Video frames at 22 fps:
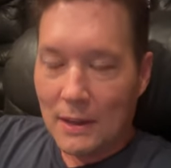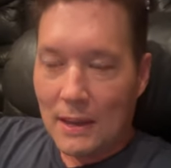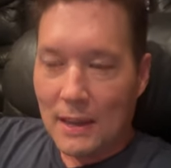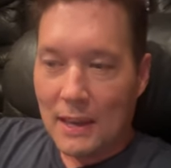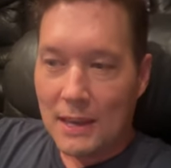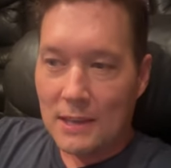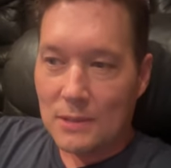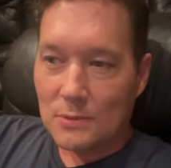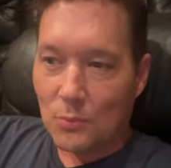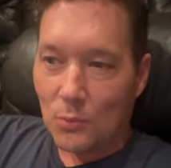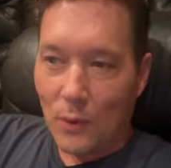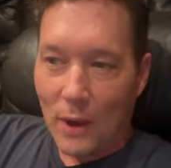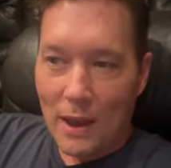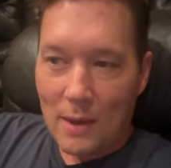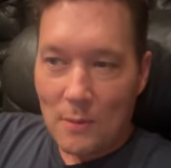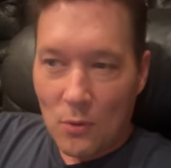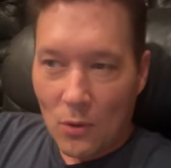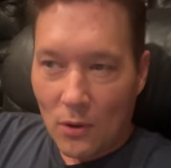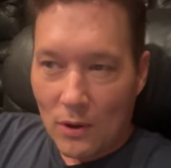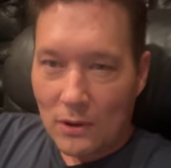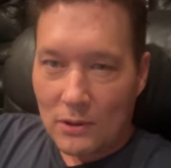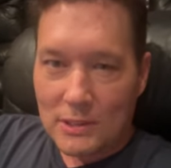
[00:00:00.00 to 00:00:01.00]
He's way
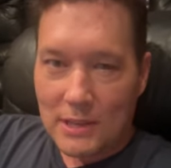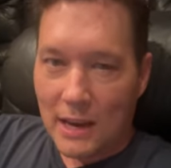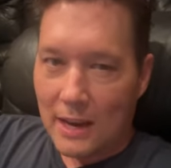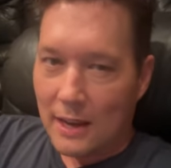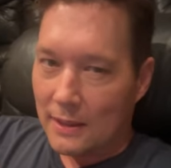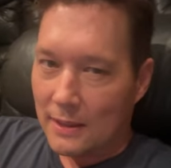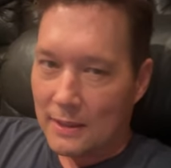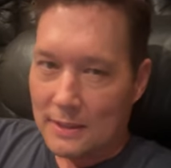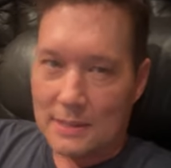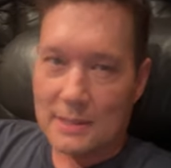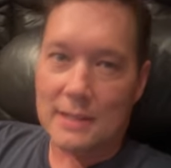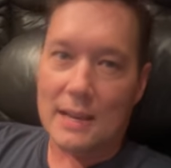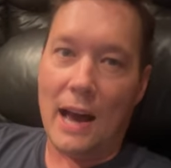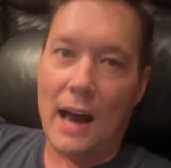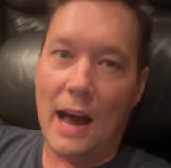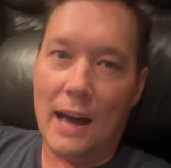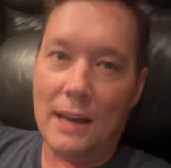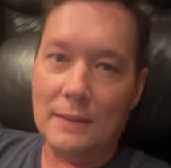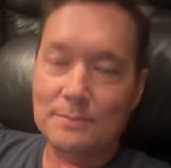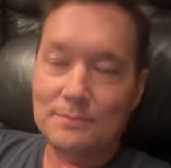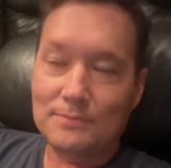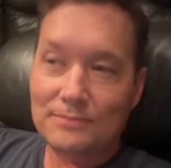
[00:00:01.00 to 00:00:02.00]
more entertaining than
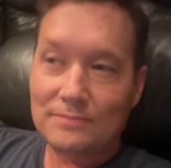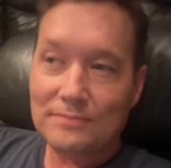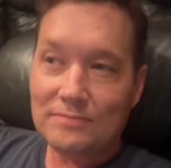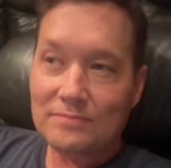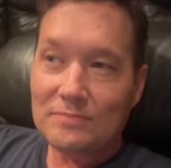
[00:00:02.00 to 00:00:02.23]
Scott.